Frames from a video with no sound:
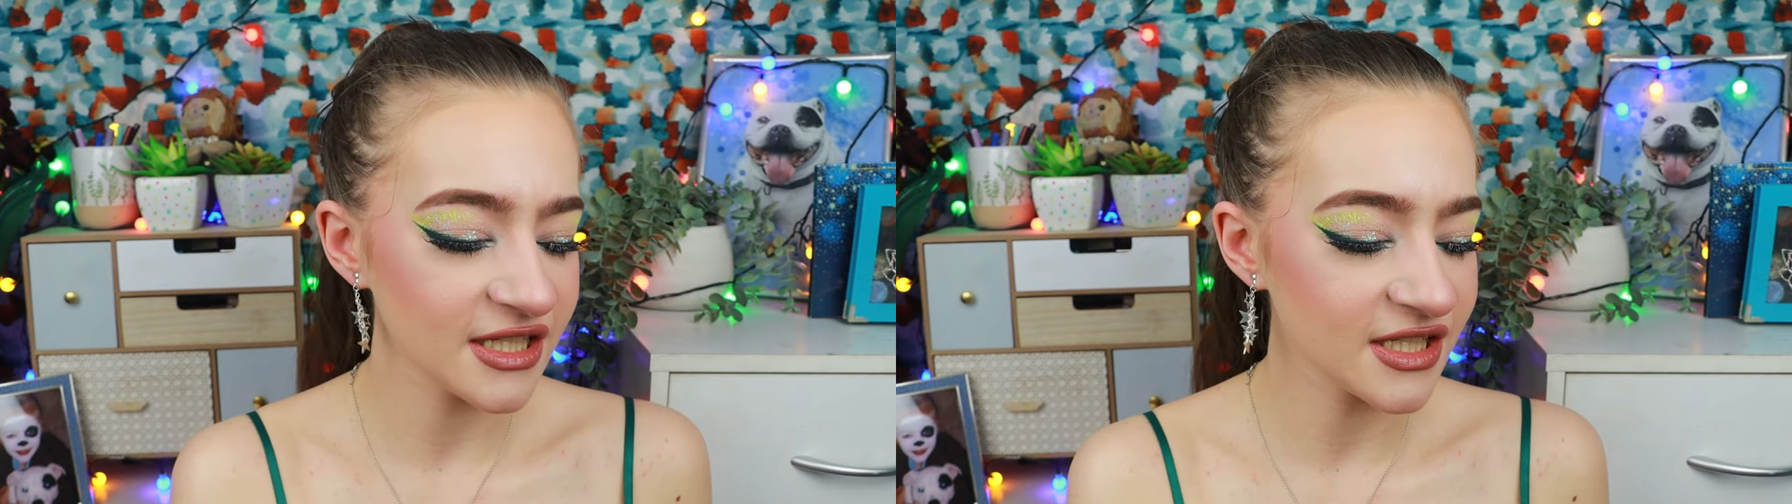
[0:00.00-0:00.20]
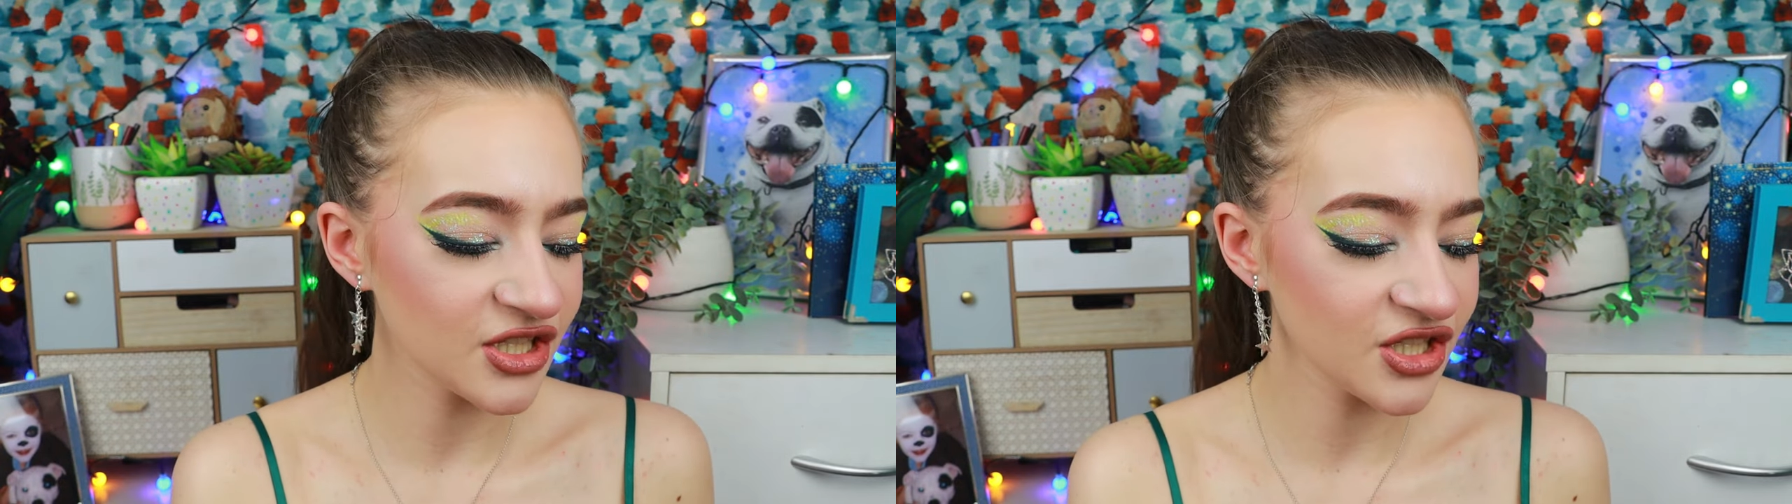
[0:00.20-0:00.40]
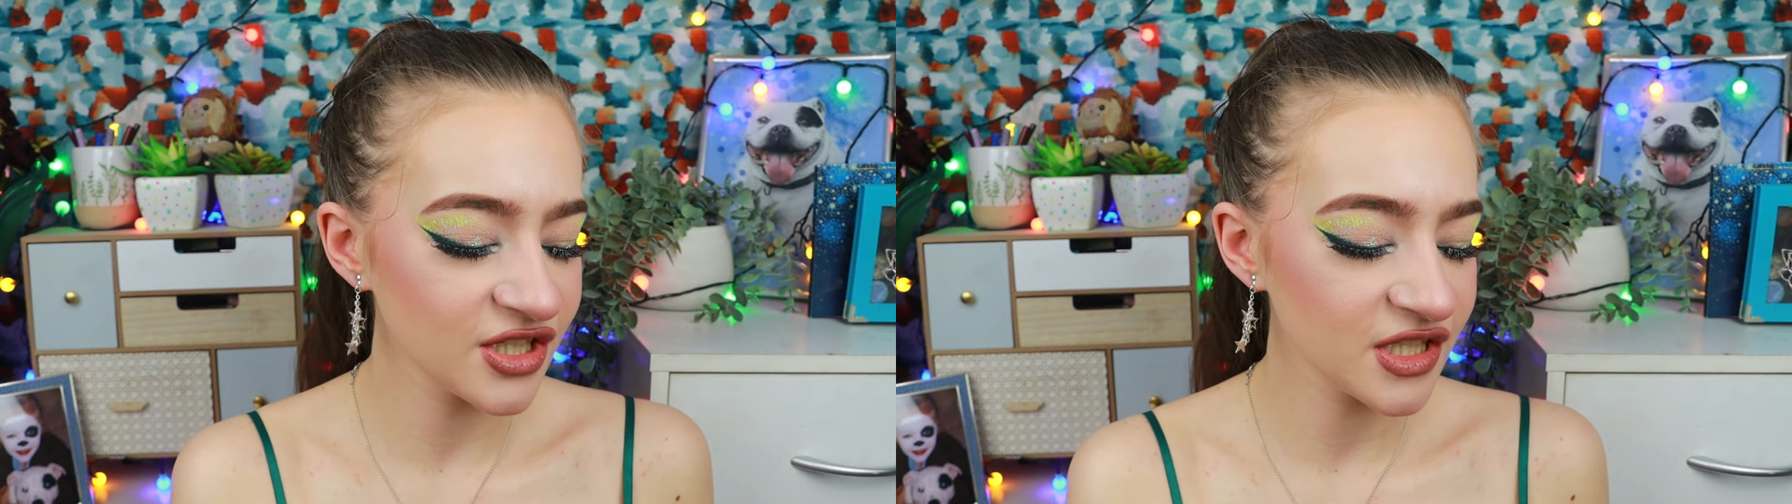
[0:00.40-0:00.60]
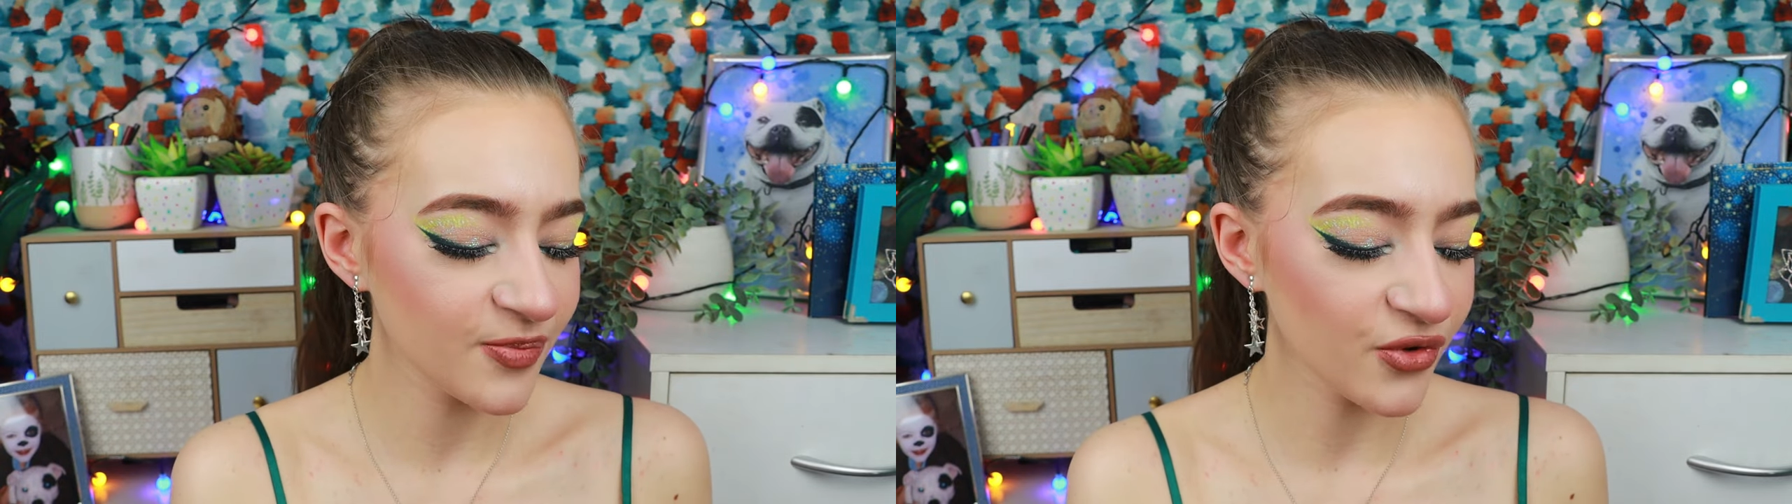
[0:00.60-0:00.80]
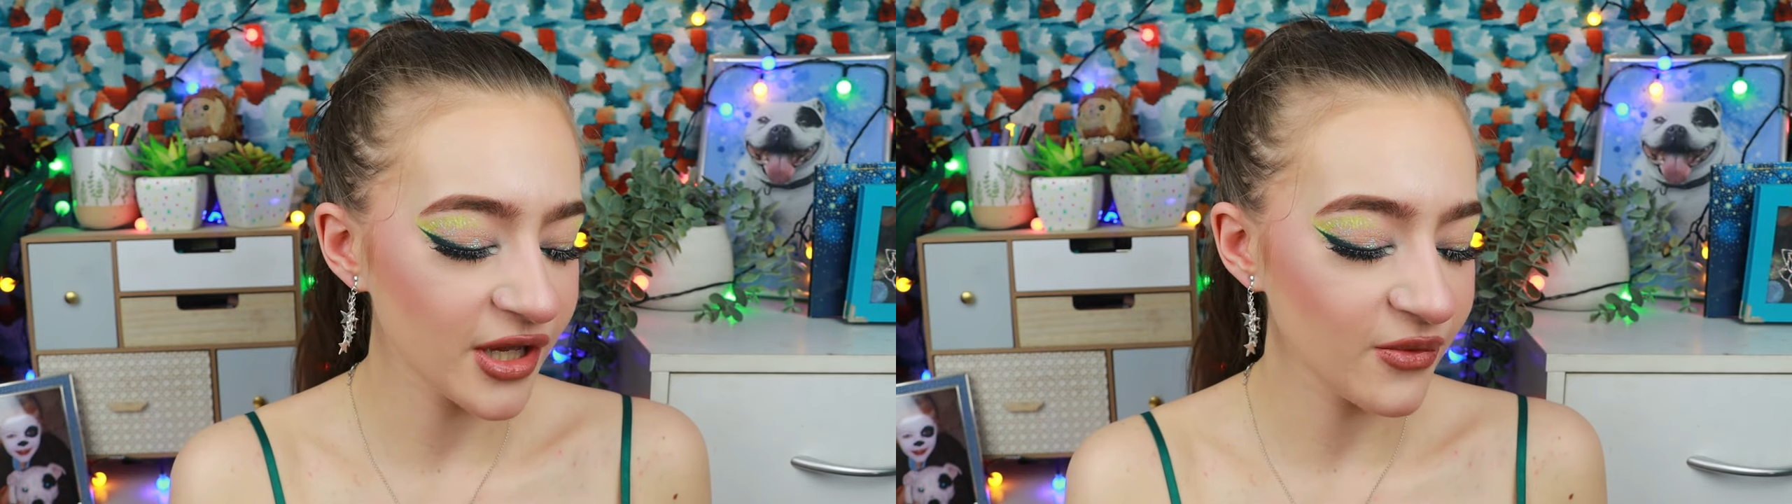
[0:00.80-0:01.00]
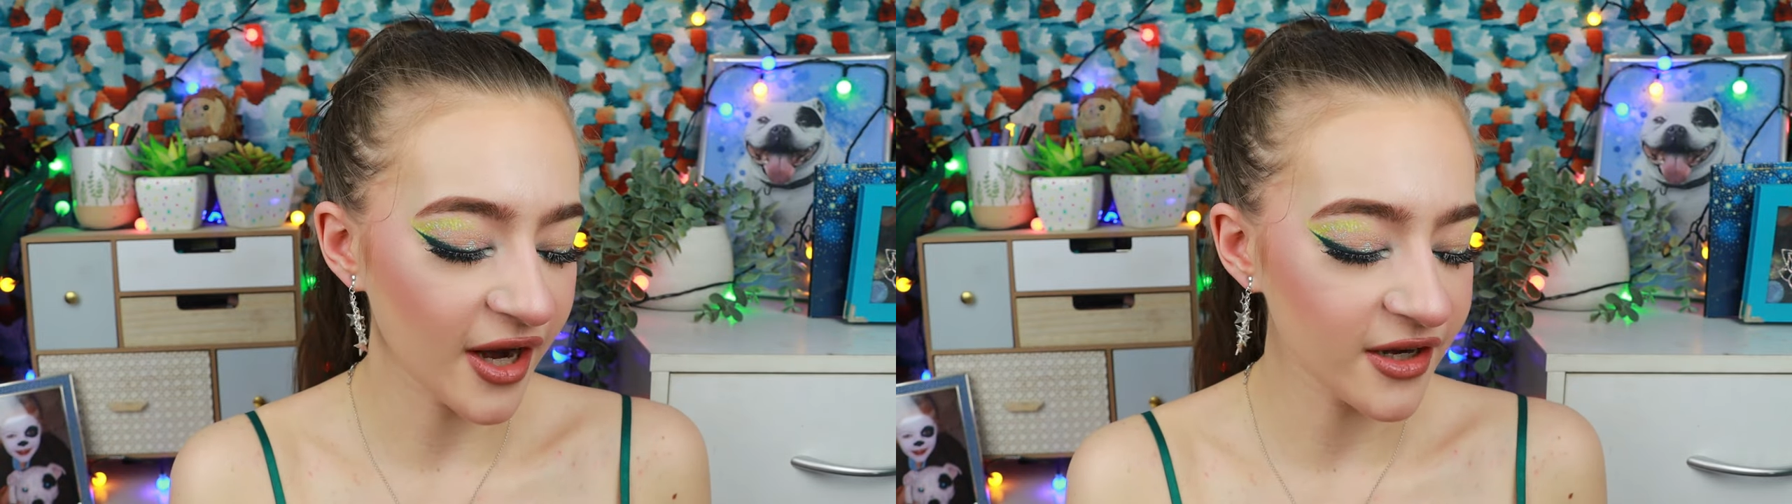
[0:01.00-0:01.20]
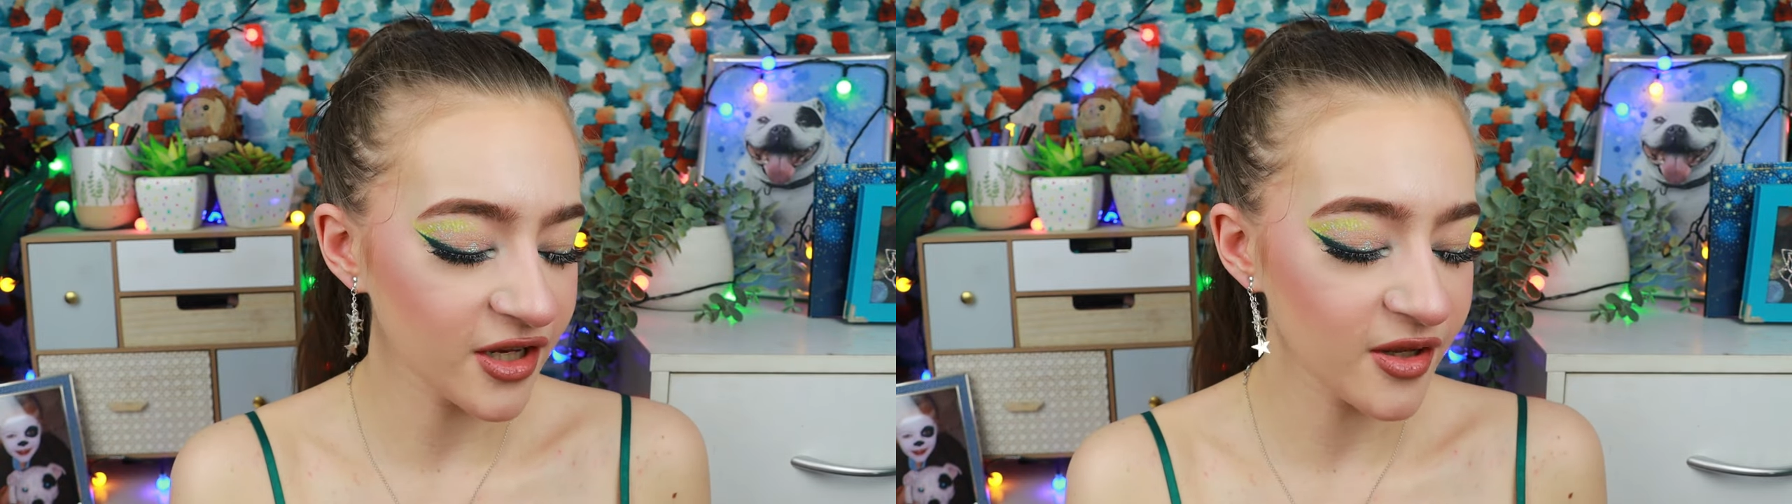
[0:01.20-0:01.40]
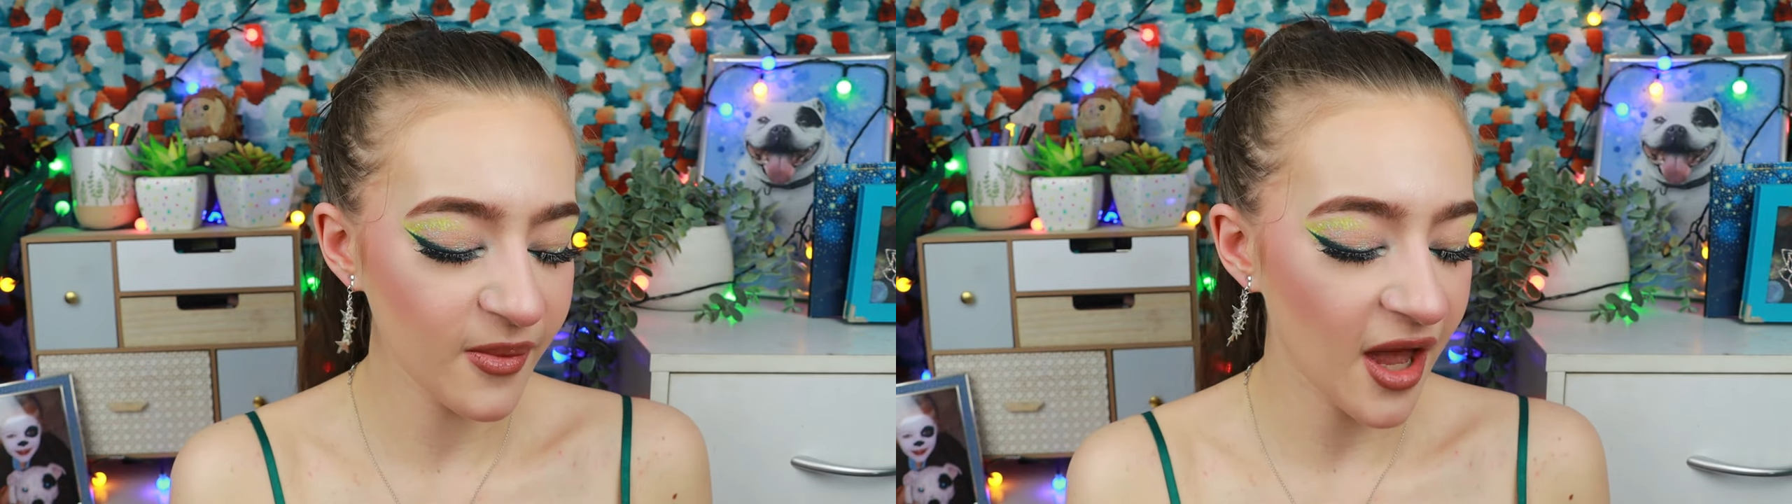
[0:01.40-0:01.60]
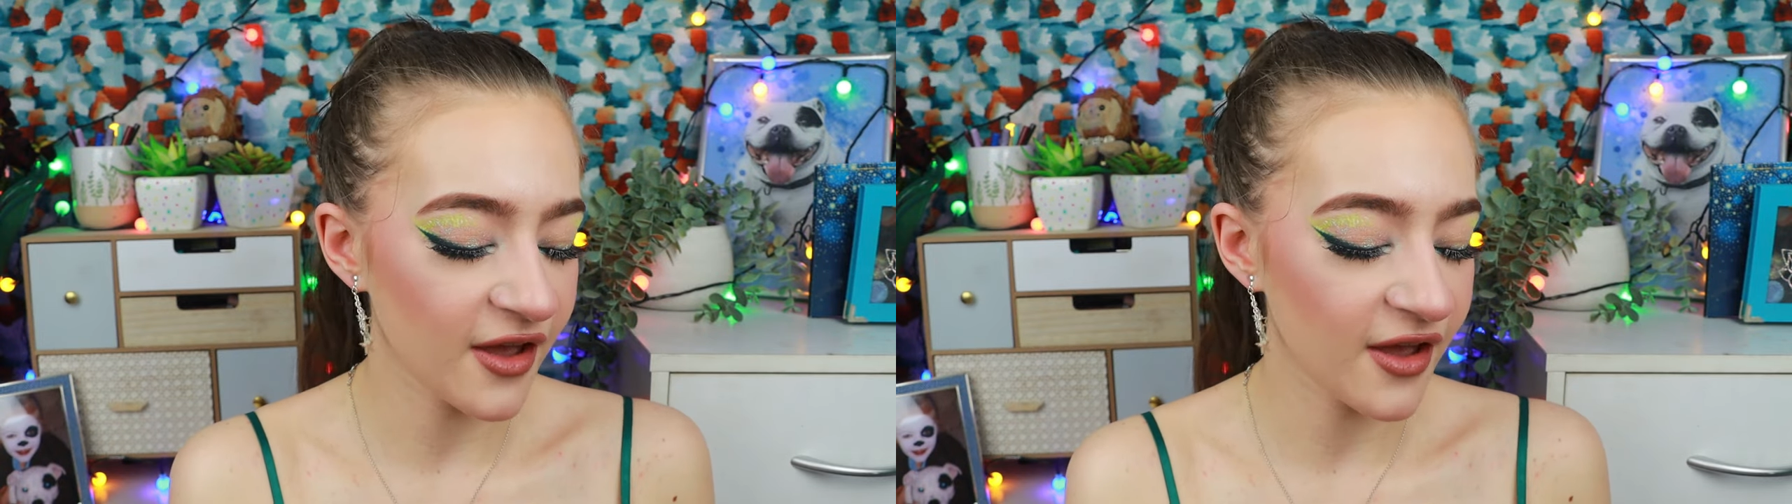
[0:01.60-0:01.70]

decisions pretty random.